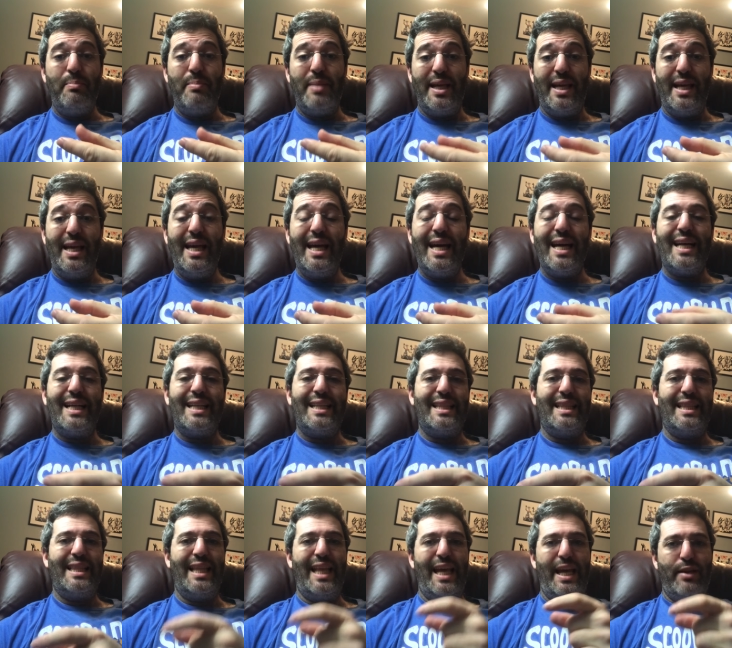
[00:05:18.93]
be
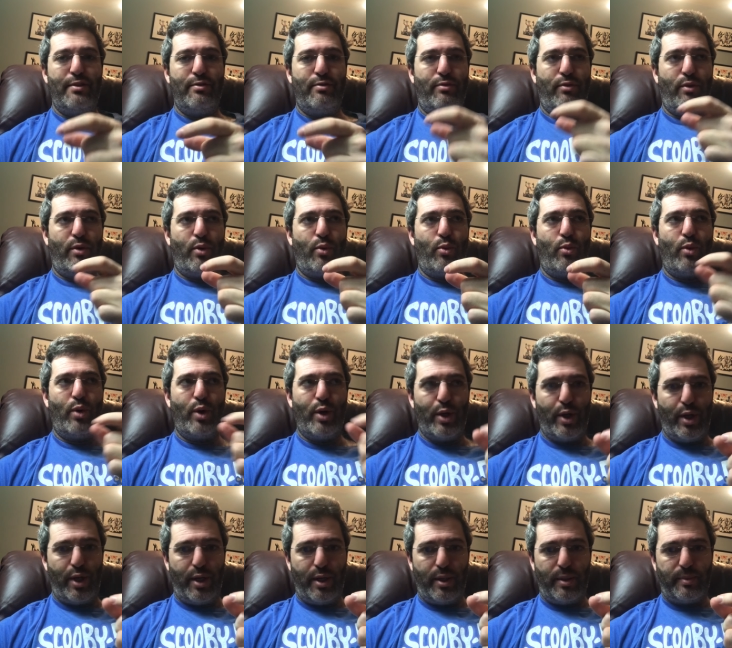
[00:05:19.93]
late for
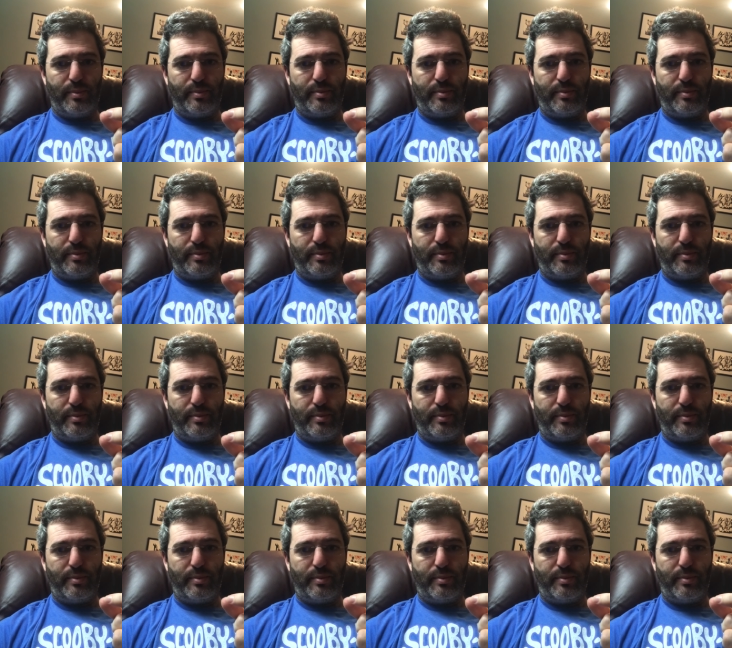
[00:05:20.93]
work,